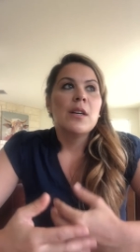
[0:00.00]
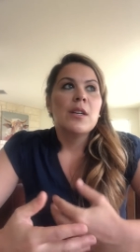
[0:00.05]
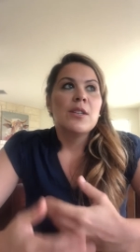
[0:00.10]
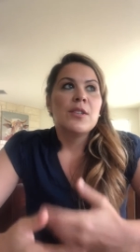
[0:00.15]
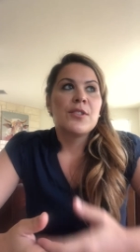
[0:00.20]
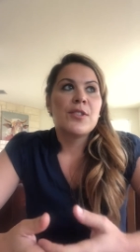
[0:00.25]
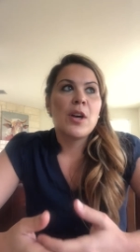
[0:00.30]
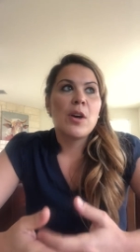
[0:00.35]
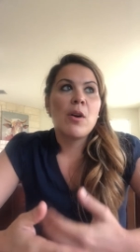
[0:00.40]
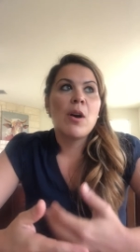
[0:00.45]

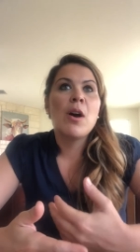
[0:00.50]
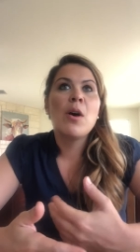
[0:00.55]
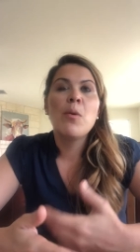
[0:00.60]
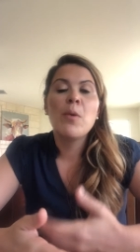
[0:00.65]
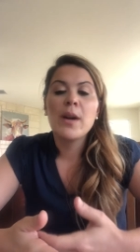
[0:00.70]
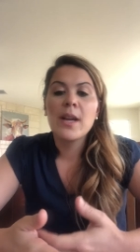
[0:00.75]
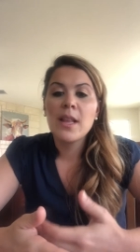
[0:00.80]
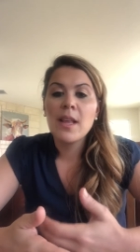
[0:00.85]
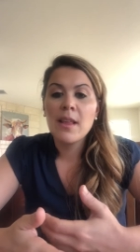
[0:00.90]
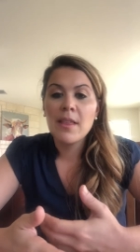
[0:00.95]
So,
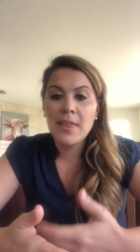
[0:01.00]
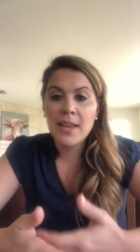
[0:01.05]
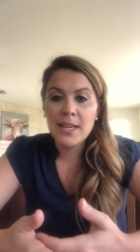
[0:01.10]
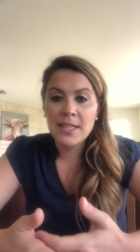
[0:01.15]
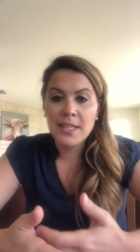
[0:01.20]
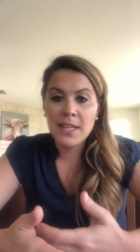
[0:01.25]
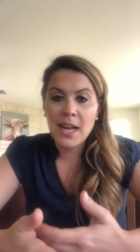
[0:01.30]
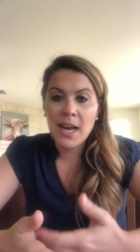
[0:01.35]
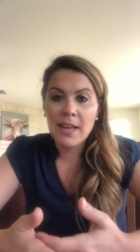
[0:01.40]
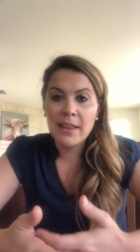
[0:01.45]
one of the things
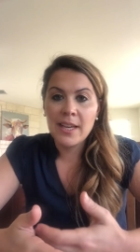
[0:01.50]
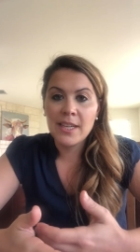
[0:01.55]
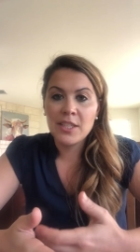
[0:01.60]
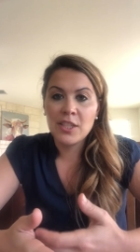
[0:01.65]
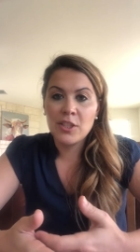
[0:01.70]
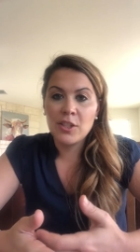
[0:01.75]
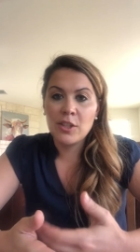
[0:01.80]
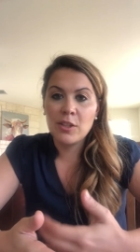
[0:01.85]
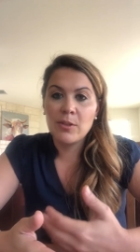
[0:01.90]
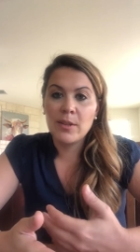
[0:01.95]
that I like
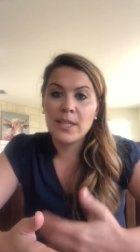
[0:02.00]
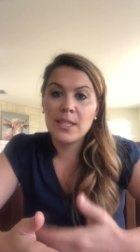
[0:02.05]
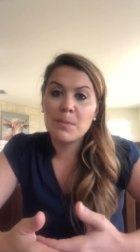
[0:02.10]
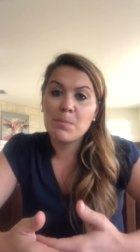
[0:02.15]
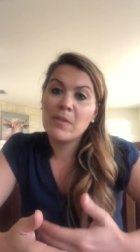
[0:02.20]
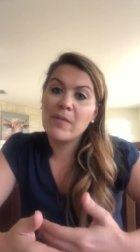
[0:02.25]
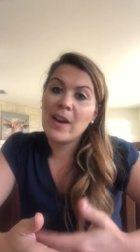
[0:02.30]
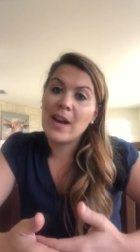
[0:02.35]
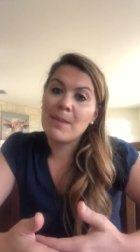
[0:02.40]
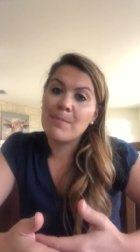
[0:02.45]
to do is
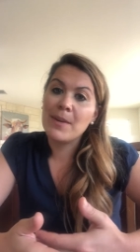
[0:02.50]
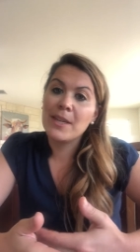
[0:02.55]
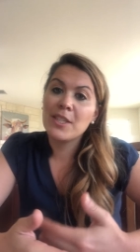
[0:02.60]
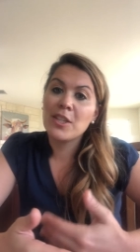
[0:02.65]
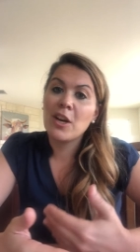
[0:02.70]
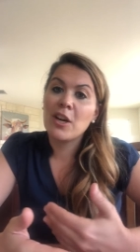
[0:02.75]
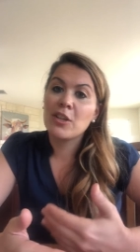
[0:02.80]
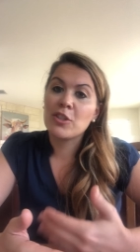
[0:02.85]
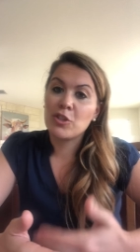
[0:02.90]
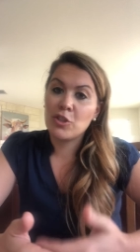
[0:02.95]
provide my
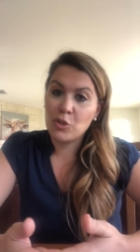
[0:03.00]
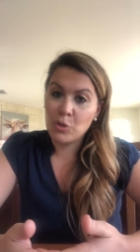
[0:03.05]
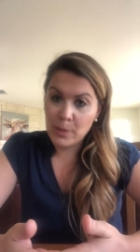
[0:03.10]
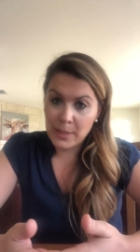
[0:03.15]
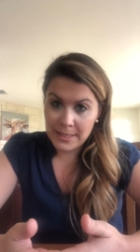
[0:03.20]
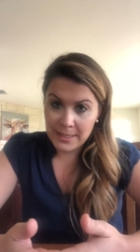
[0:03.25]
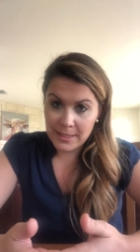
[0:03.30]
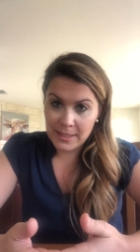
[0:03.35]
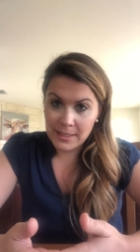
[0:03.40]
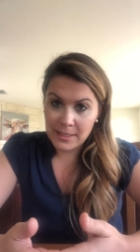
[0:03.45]
dog
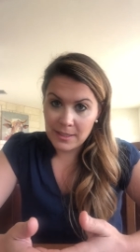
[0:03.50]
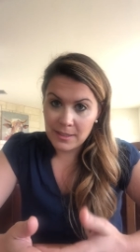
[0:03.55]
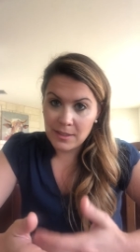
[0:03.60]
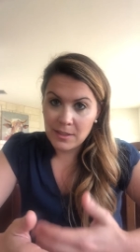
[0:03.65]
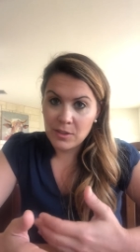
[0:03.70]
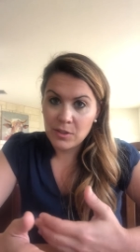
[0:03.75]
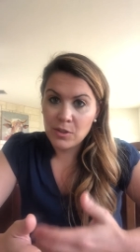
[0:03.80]
choices.